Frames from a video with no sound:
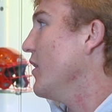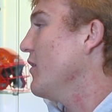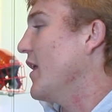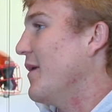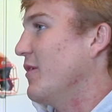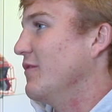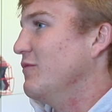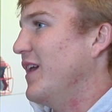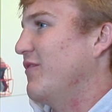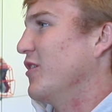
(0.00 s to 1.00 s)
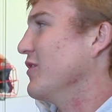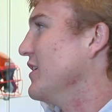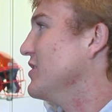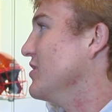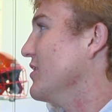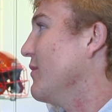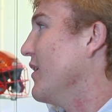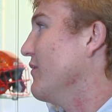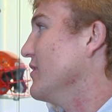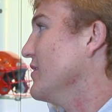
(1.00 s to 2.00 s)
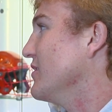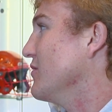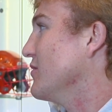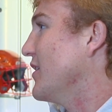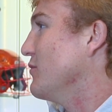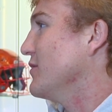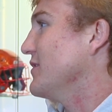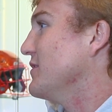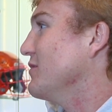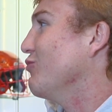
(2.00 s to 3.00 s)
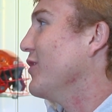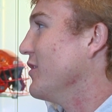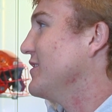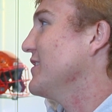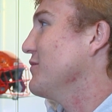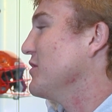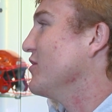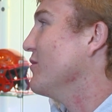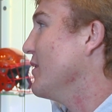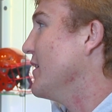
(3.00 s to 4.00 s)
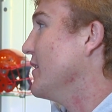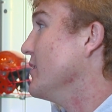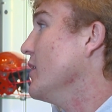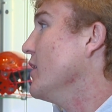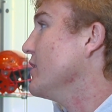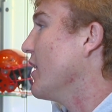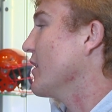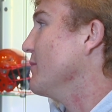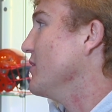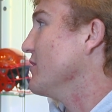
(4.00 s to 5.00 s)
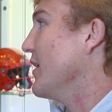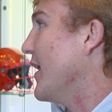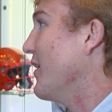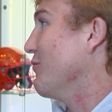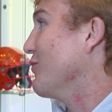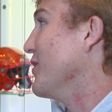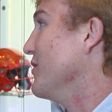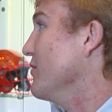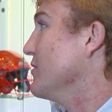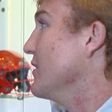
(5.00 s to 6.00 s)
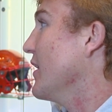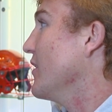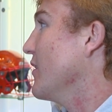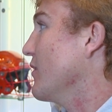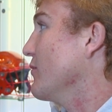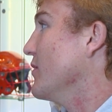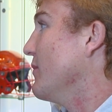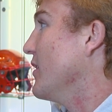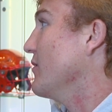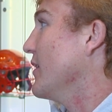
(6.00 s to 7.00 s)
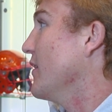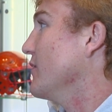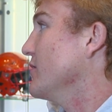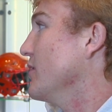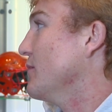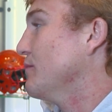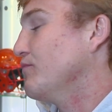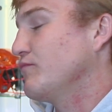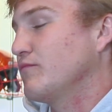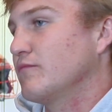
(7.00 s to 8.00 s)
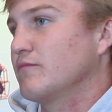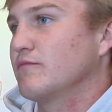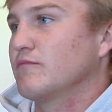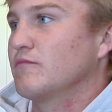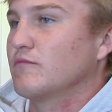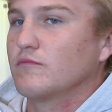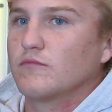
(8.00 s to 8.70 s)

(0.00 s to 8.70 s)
Oh yeah, I mean, we have our relationship obviously, so it was kind of one of those things that was assumed. But he did talk to me. I was like, "Hey, we're gonna do this together. Like we're gonna battle together." So. How was, what?